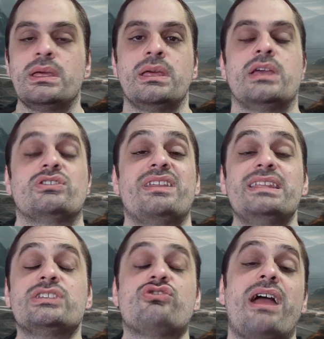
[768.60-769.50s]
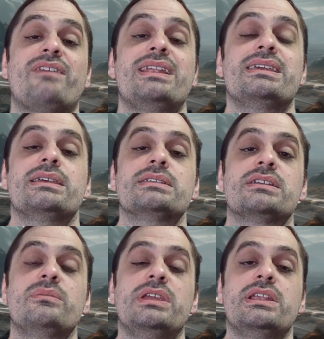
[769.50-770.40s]
So I think this draft idea is going
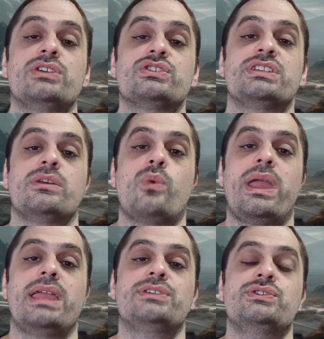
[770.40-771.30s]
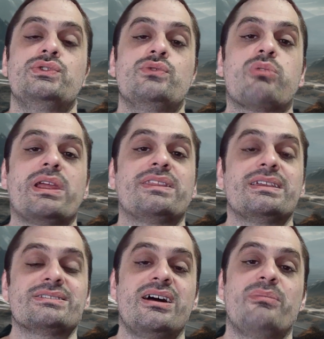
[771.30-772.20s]
to be an interesting way to break
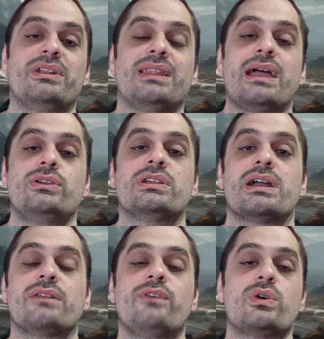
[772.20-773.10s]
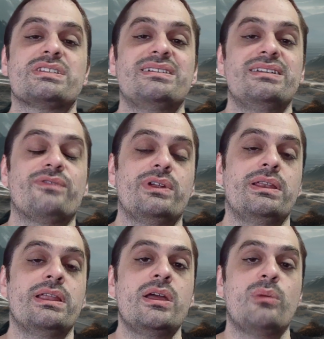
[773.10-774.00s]
things up and allow you to kind of focus on
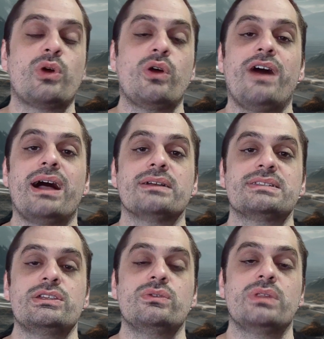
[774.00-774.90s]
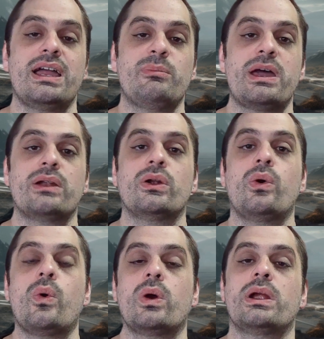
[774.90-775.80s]
different profiles that you like better,
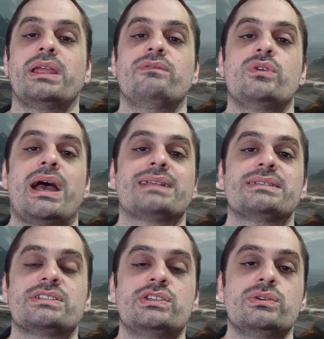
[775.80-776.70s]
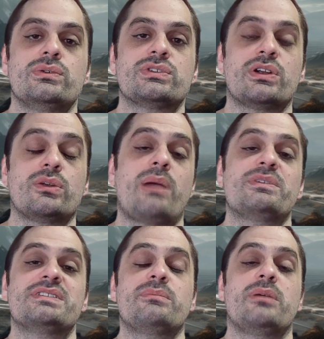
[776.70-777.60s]
or give you access to certain
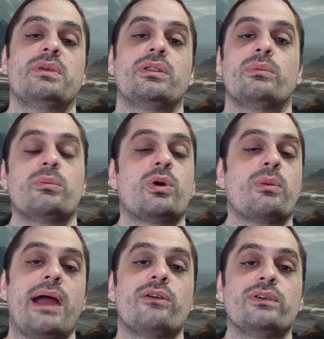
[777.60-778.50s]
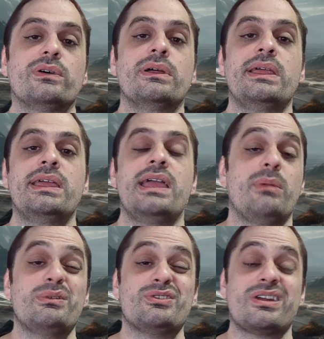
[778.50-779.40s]
weapons that might be a little bit more powerful, and
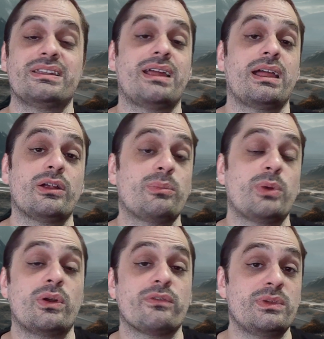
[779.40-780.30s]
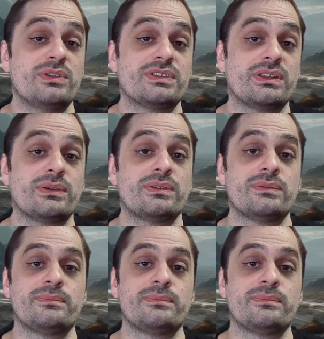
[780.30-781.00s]
maybe try to deny your opponent from using those.